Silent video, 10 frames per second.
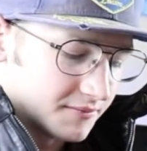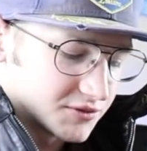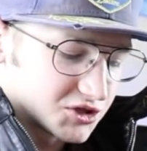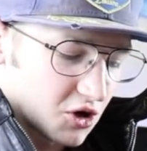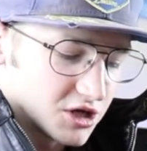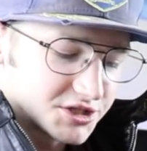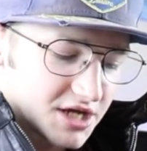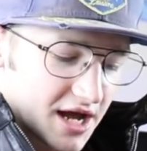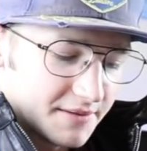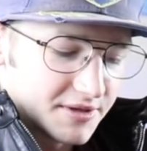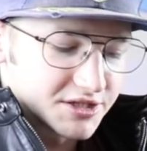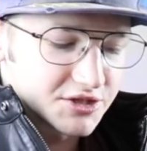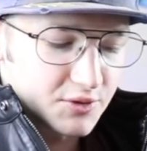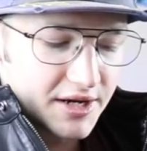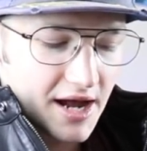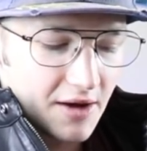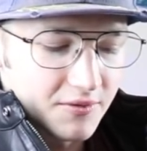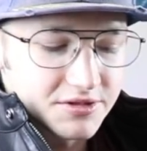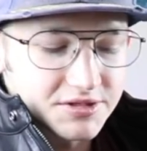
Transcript: Charge time is 3 hours